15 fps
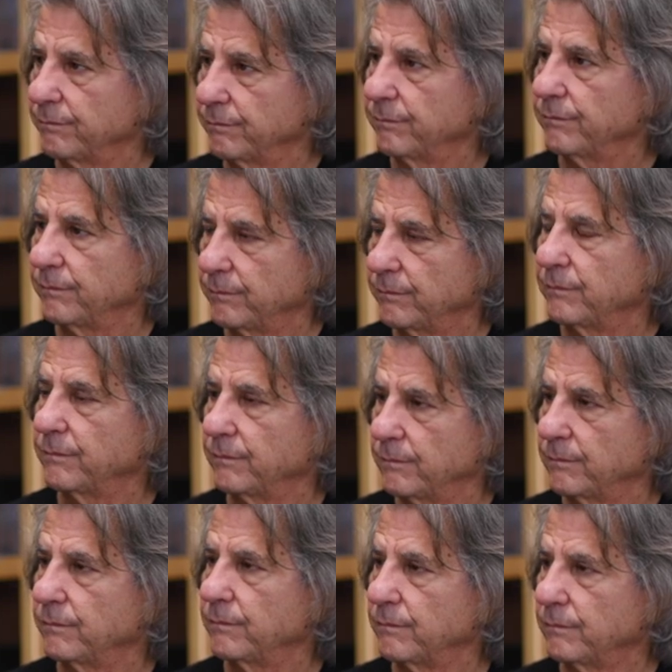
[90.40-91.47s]

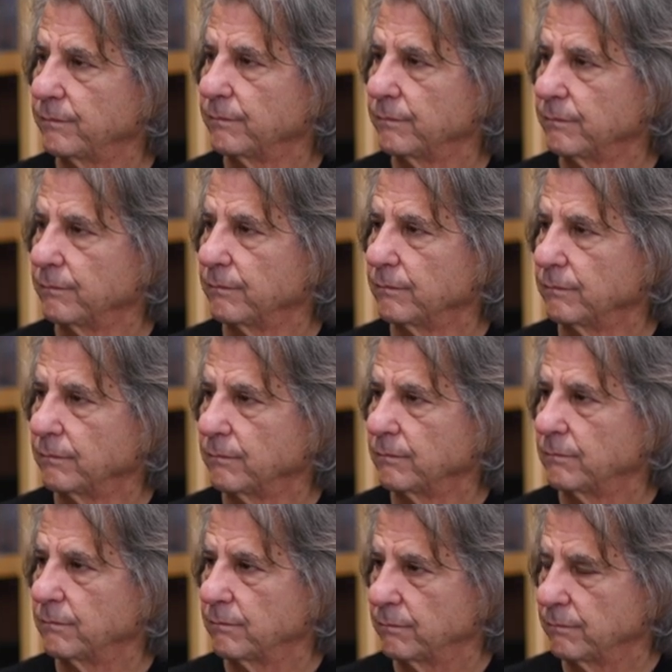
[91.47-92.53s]

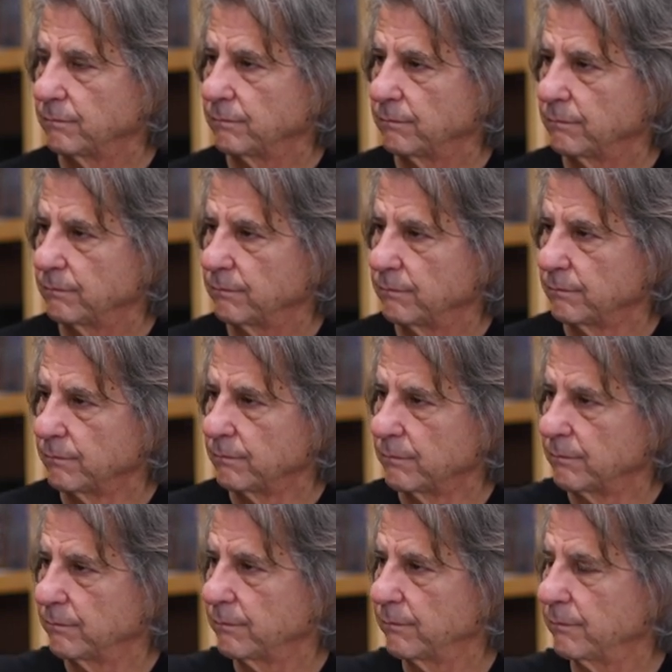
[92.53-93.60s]

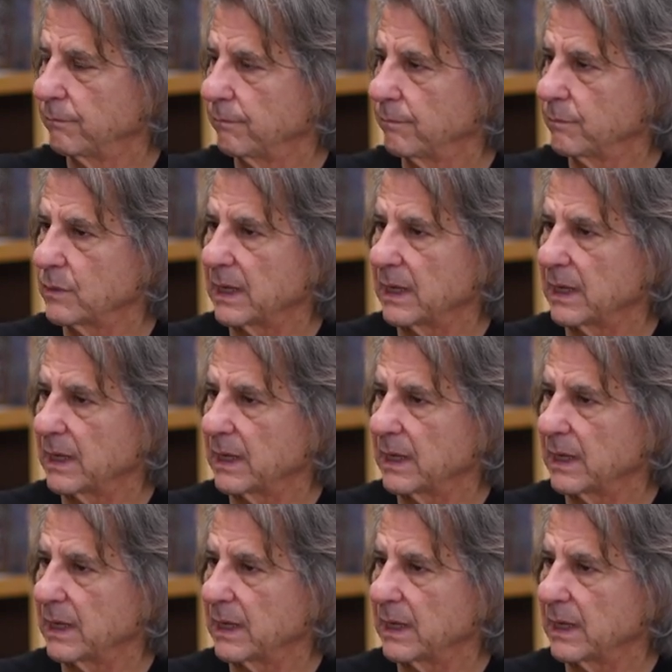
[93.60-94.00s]
The person shown says nothing.